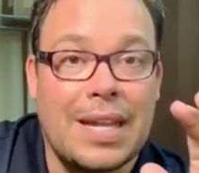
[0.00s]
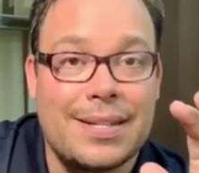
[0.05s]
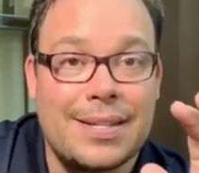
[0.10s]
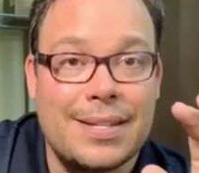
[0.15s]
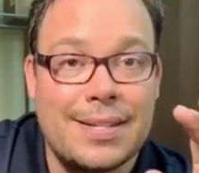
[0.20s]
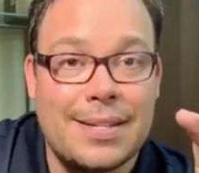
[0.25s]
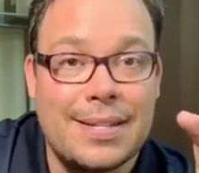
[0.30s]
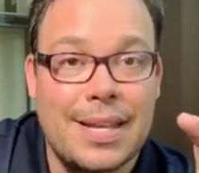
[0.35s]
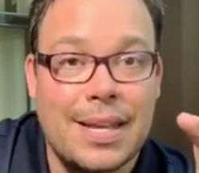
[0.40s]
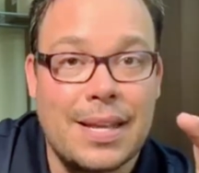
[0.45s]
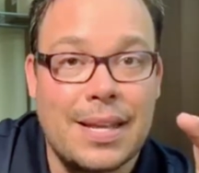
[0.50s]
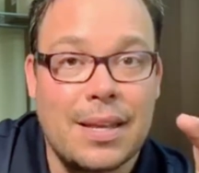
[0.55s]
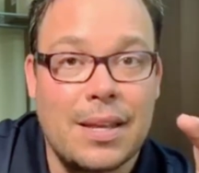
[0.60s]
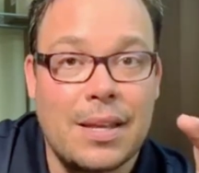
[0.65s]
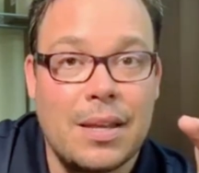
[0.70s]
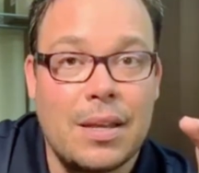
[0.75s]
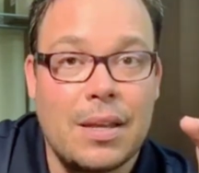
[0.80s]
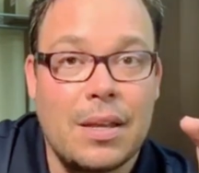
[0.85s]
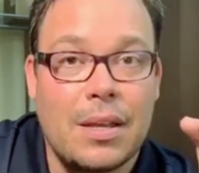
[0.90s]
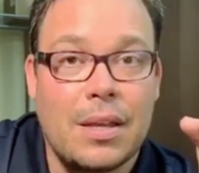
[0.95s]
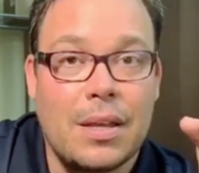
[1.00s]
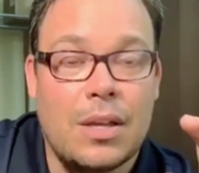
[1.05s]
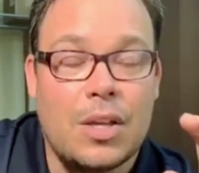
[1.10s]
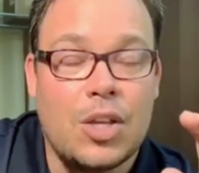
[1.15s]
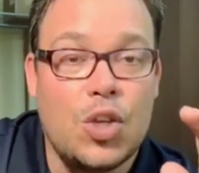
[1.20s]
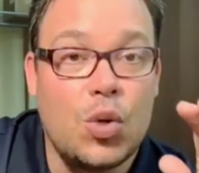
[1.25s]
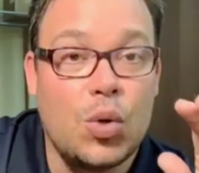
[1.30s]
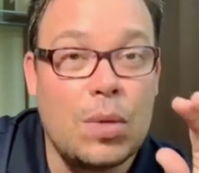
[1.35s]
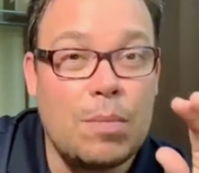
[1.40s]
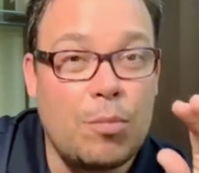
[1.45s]
sick,
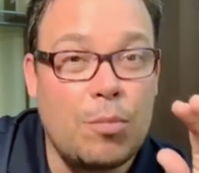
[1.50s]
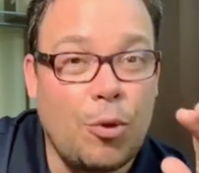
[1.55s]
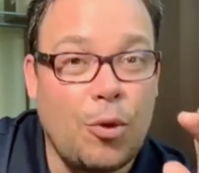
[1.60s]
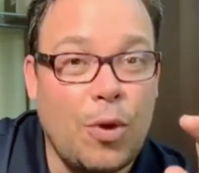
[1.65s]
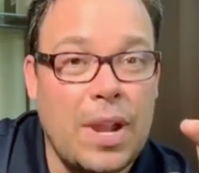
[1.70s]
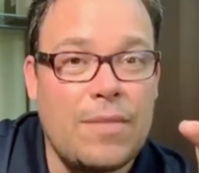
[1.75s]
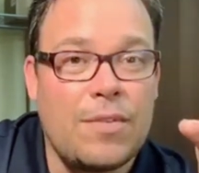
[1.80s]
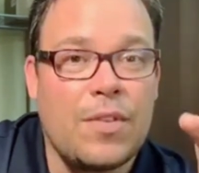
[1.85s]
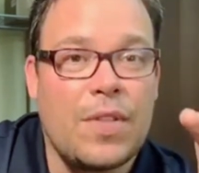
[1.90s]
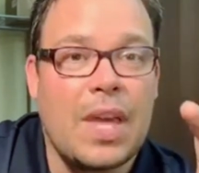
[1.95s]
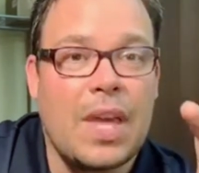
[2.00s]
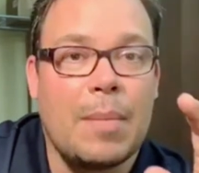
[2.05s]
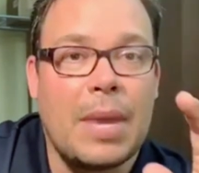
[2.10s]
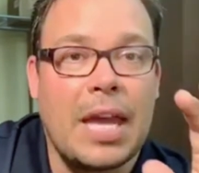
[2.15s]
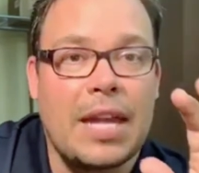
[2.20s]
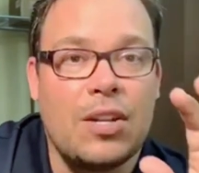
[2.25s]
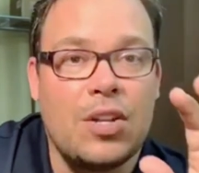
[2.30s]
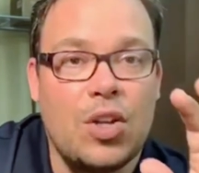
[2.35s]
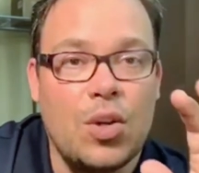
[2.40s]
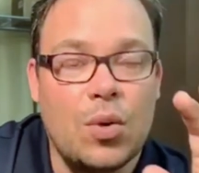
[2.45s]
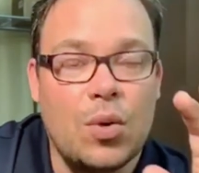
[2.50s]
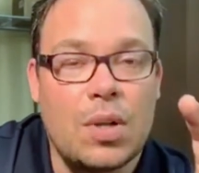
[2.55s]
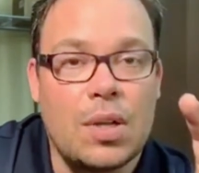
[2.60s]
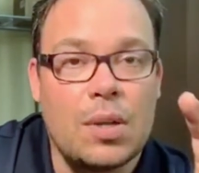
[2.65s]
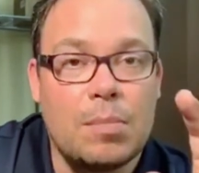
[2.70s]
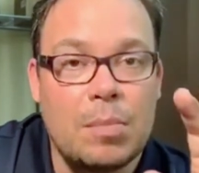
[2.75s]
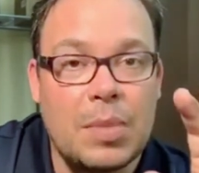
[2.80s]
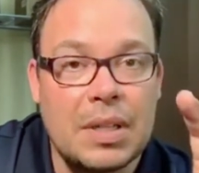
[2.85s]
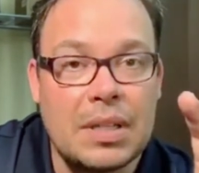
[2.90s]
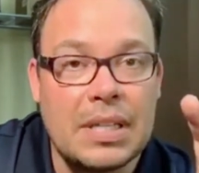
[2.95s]
you can pray for them and you can
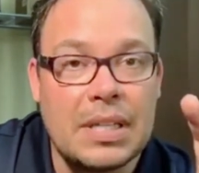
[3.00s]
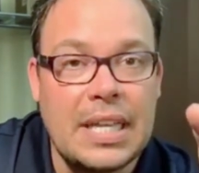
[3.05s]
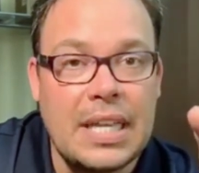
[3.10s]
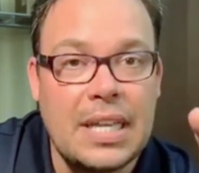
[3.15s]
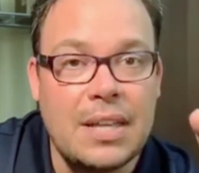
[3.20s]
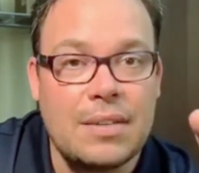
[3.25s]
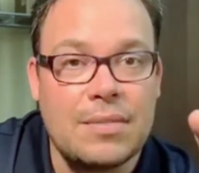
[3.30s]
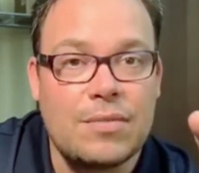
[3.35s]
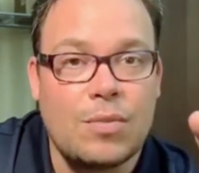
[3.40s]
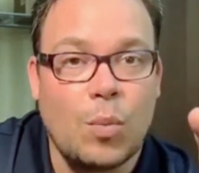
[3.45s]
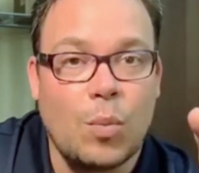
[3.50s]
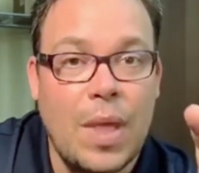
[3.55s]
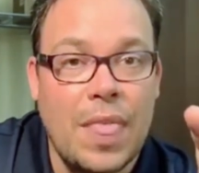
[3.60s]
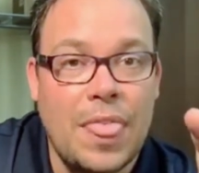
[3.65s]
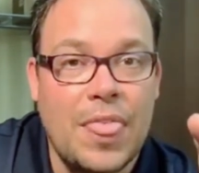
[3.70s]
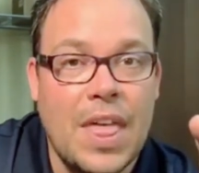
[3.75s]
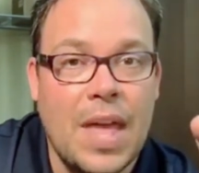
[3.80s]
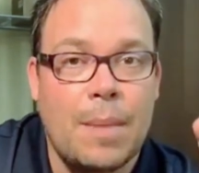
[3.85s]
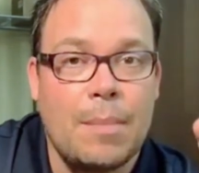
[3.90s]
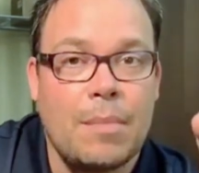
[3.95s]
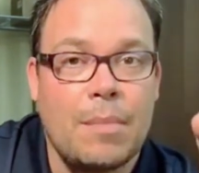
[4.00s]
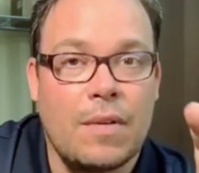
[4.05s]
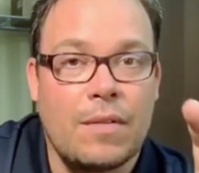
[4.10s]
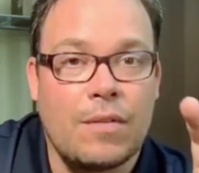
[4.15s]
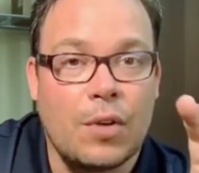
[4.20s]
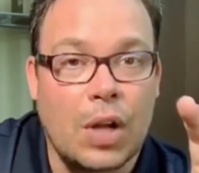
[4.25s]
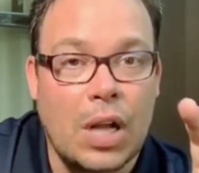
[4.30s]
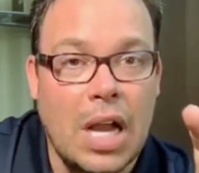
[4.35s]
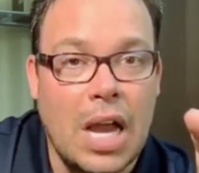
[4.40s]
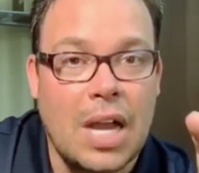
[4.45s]
believe with them for
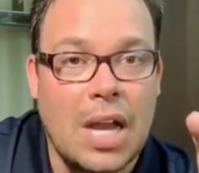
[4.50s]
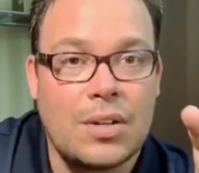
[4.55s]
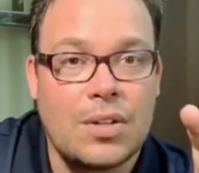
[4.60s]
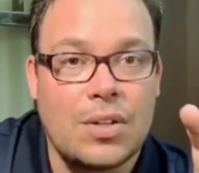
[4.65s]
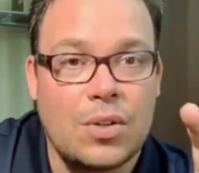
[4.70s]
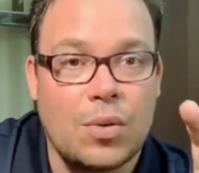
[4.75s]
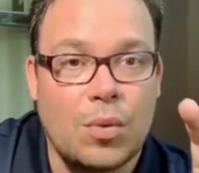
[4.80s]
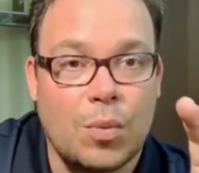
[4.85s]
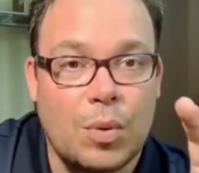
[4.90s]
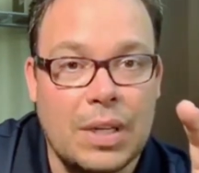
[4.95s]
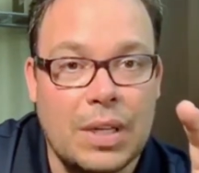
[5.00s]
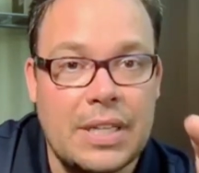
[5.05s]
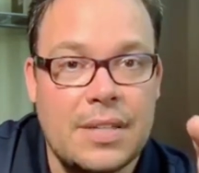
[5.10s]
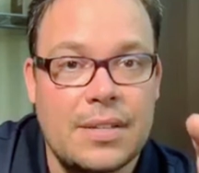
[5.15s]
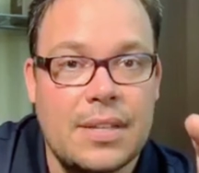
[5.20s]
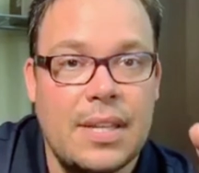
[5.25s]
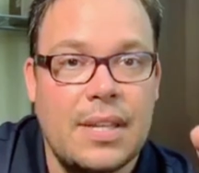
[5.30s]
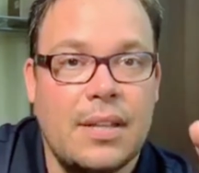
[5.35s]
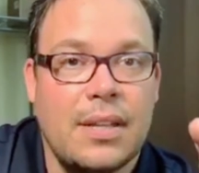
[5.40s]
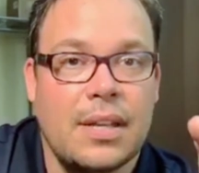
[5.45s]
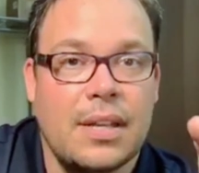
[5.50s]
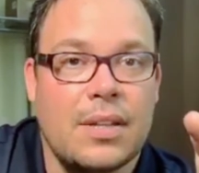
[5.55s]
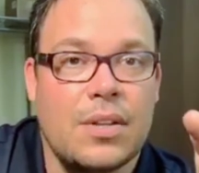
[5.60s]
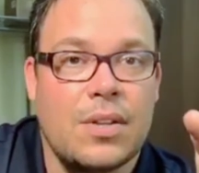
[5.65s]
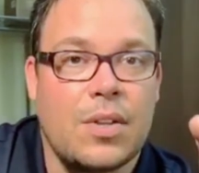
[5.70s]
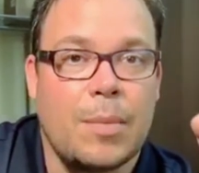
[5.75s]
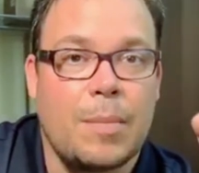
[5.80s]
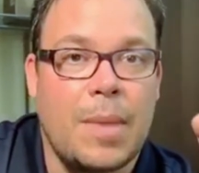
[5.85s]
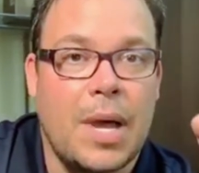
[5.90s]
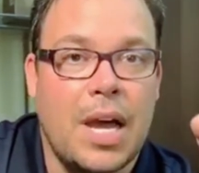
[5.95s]
God to release healing into
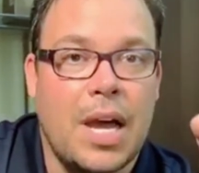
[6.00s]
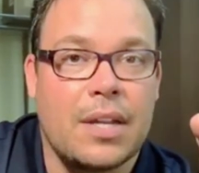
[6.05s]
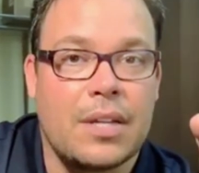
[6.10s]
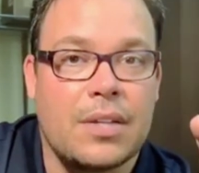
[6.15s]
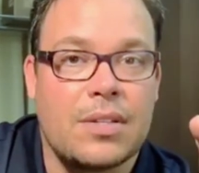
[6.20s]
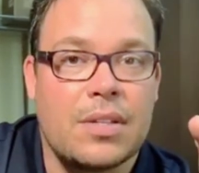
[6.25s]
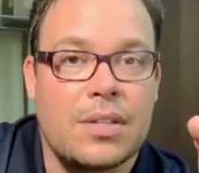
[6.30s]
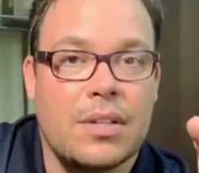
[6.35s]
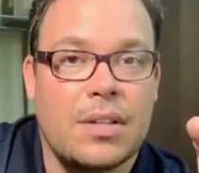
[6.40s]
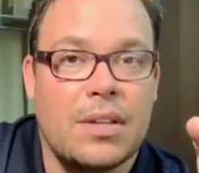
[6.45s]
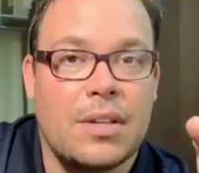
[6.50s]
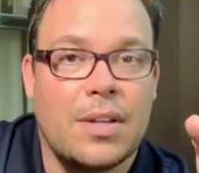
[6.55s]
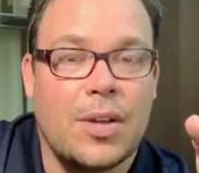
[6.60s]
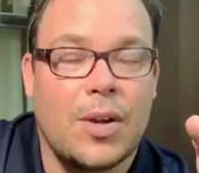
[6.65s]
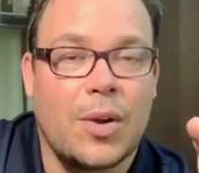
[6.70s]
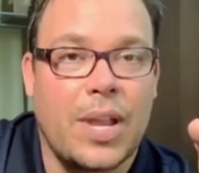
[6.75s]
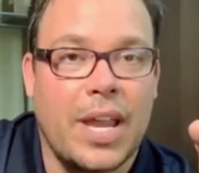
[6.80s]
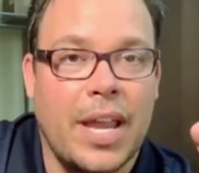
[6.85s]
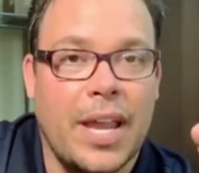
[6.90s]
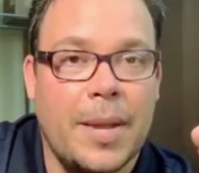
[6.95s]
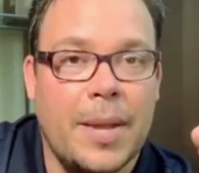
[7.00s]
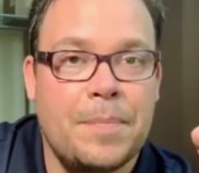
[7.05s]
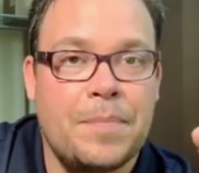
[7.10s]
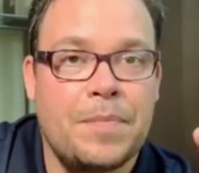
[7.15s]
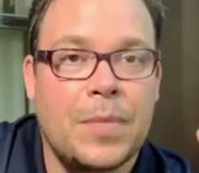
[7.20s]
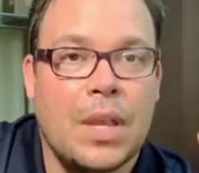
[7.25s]
their bodies. Okay?